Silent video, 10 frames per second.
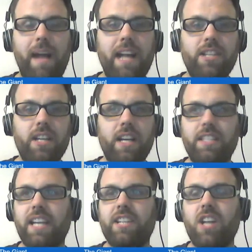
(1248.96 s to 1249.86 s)

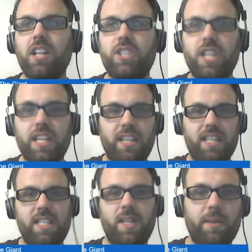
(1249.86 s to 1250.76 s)
magic technology is
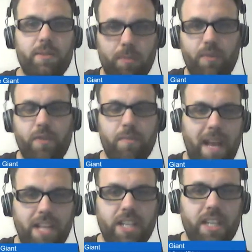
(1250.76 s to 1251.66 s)
indistinguishable from
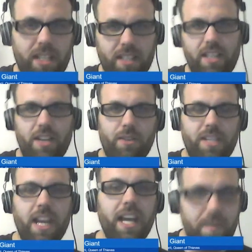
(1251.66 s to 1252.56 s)
magic.
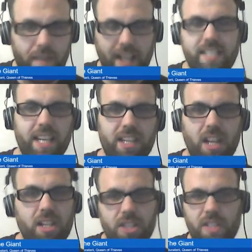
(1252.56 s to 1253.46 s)
Advanced
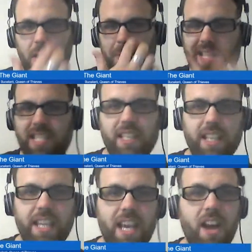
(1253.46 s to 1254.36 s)
technology. So
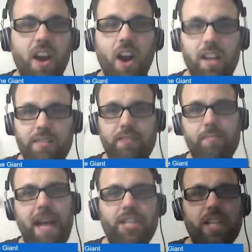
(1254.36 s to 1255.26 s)
basically, all of the
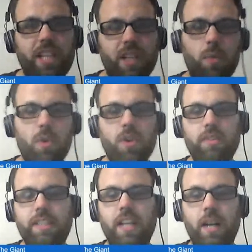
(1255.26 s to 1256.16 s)
magic in the
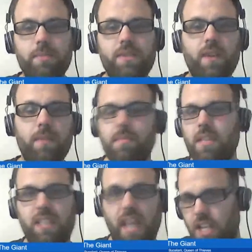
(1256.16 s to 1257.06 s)
world comes from
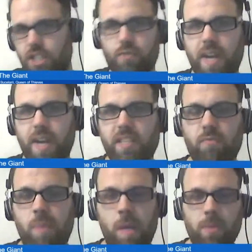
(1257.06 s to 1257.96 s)
this ancient race of
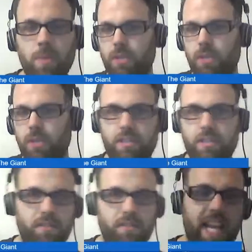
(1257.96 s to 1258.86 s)
people who are
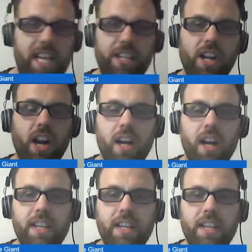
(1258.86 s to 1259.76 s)
dead and
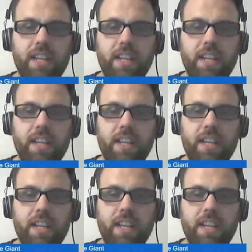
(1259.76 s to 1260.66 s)
gone, and
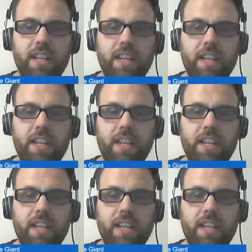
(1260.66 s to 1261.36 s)
they've created all these